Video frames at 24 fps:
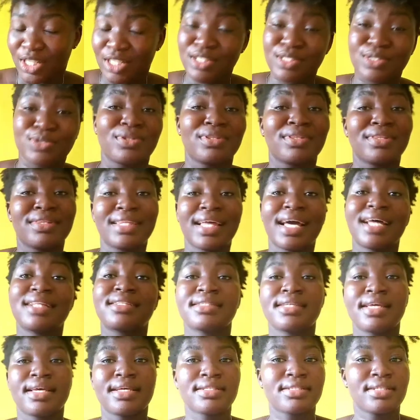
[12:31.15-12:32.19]
So that
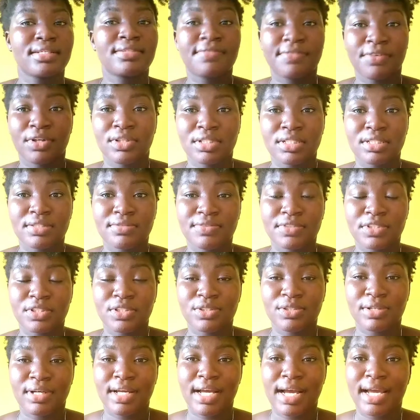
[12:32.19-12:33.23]
is it for this
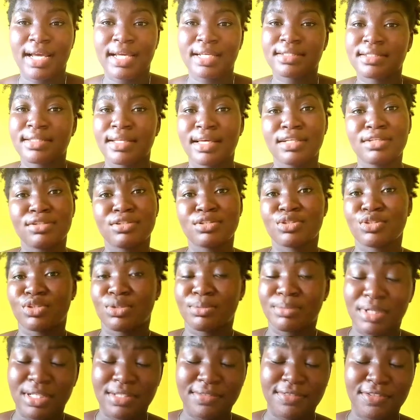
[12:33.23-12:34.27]
video, guys. Thank you so
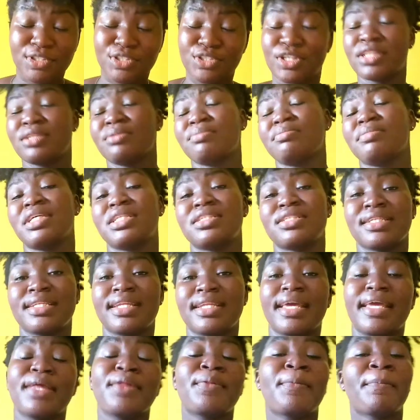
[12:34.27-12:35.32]
much for joining me
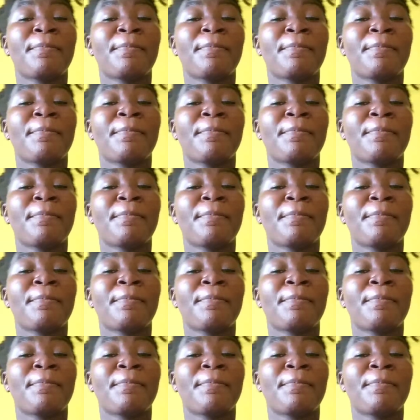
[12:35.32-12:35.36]
today.